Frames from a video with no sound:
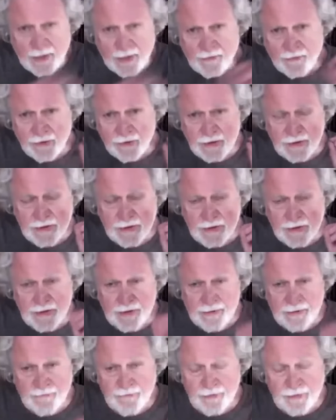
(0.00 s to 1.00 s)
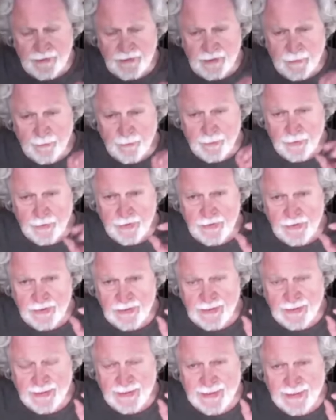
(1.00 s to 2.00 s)
whenever there's a difference, it
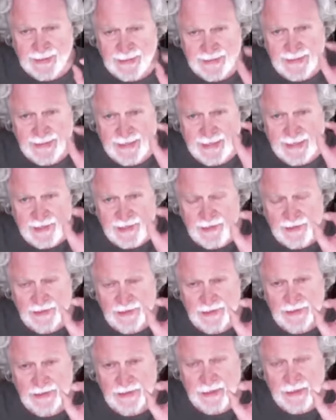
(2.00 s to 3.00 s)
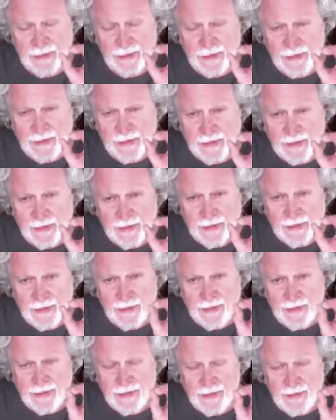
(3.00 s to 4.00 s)
puts it in italics,
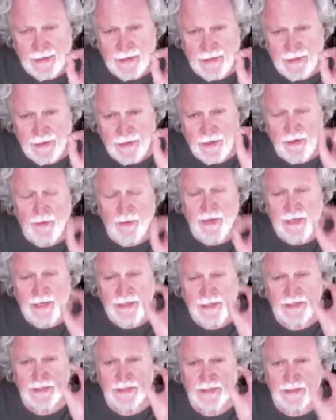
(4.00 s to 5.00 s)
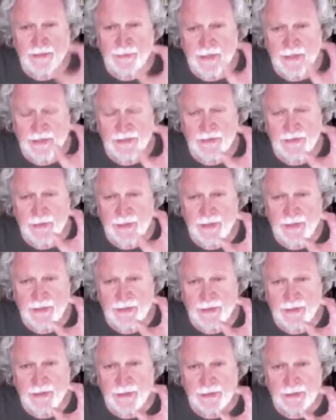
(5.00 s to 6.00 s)
and otherwise it's the
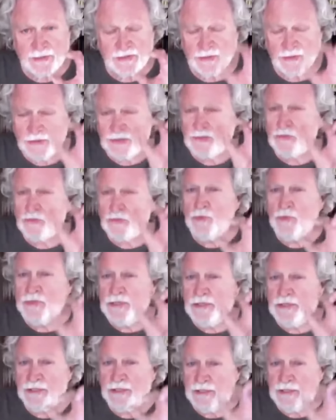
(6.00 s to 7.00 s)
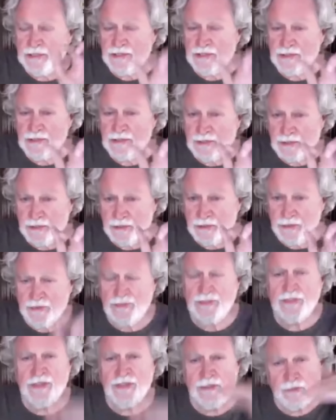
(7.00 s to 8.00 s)
Masoretic text. So it's really easy to
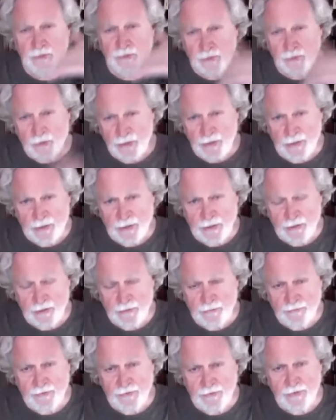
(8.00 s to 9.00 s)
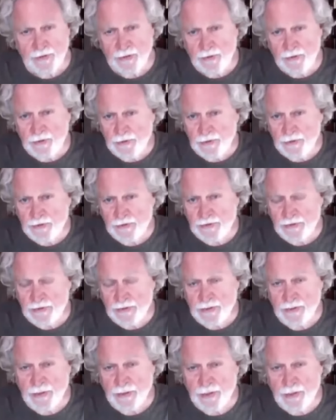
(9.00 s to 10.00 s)
use, and then you look down in the footnote and you
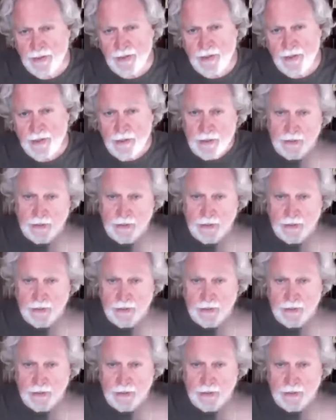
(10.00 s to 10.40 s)
see